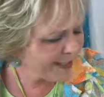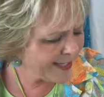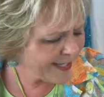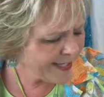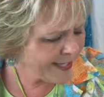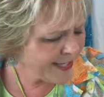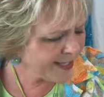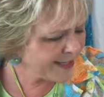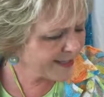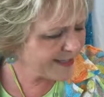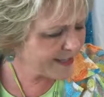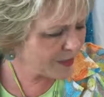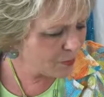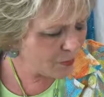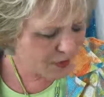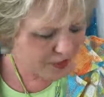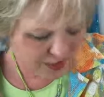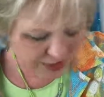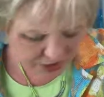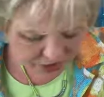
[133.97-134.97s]
And I
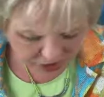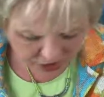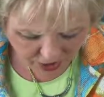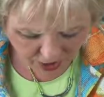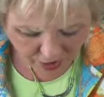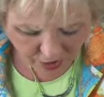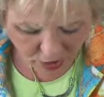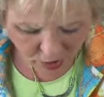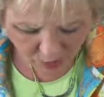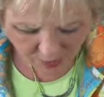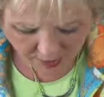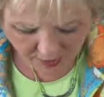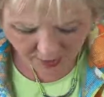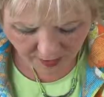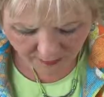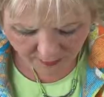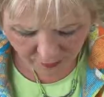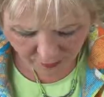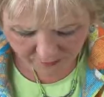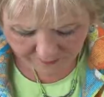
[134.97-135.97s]
wanted to show you
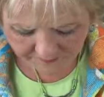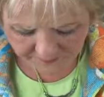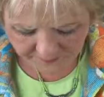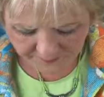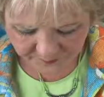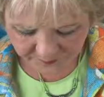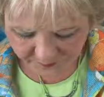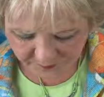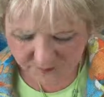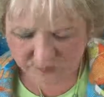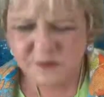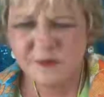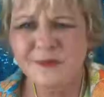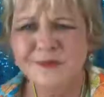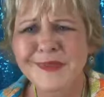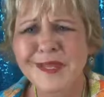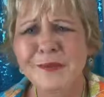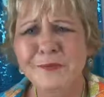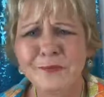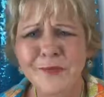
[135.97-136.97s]
another
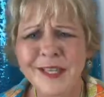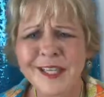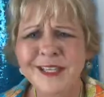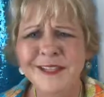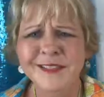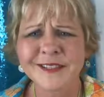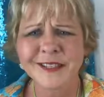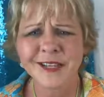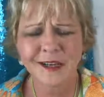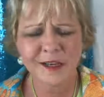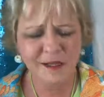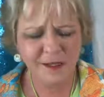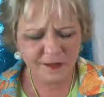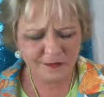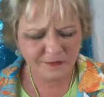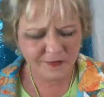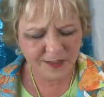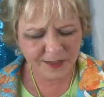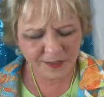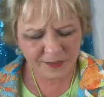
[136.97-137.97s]
piece
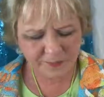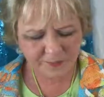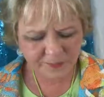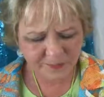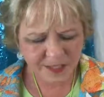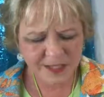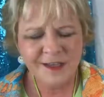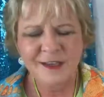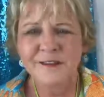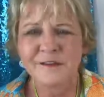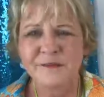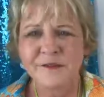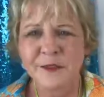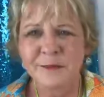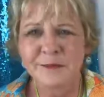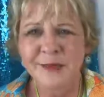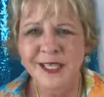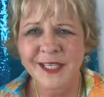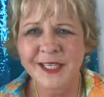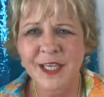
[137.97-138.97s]
of
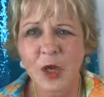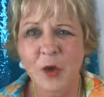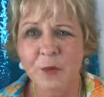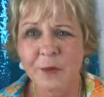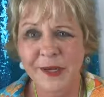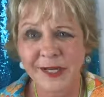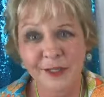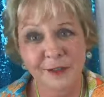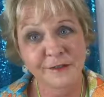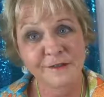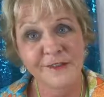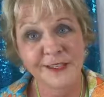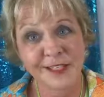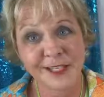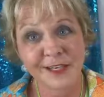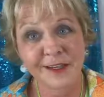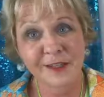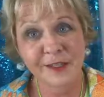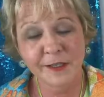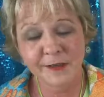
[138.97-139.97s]
flamingo
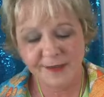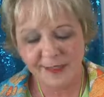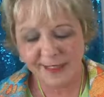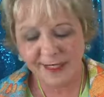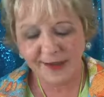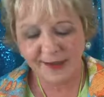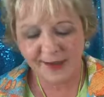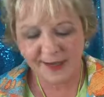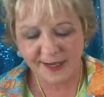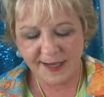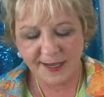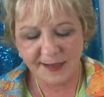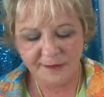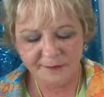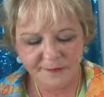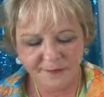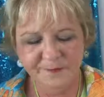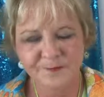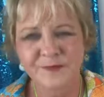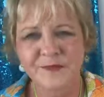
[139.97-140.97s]
paraphernalia that I
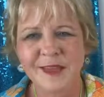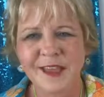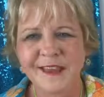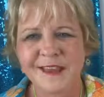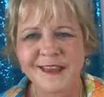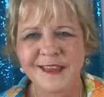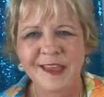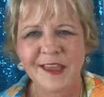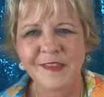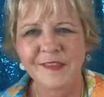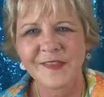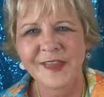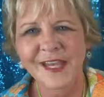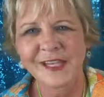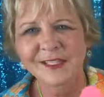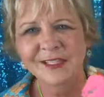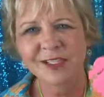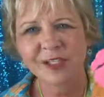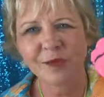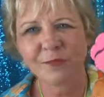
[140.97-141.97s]
have. And
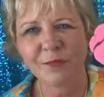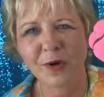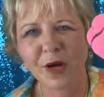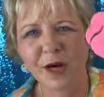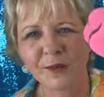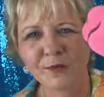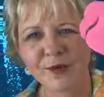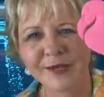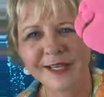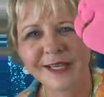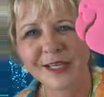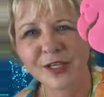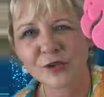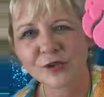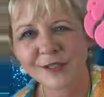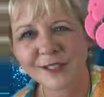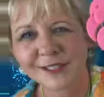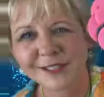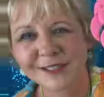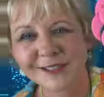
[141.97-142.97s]
thanks to Barbara
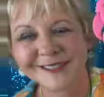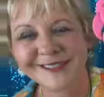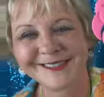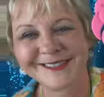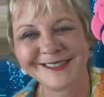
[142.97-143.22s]
Hendricks